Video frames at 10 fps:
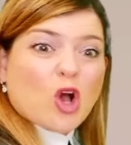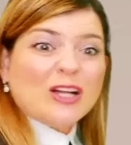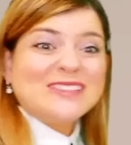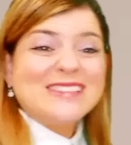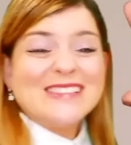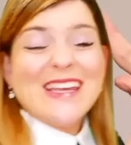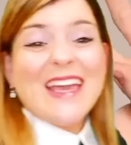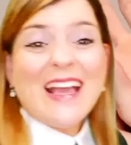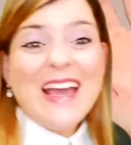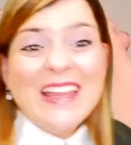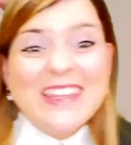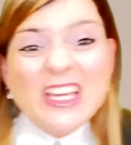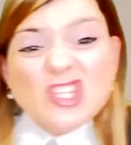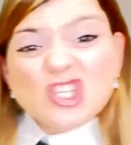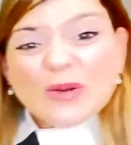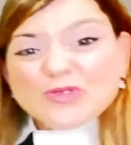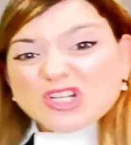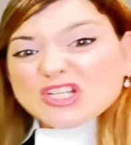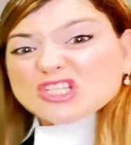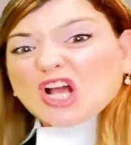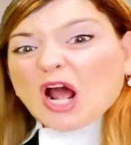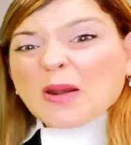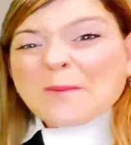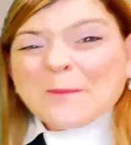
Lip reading: got sick. The Egyptians got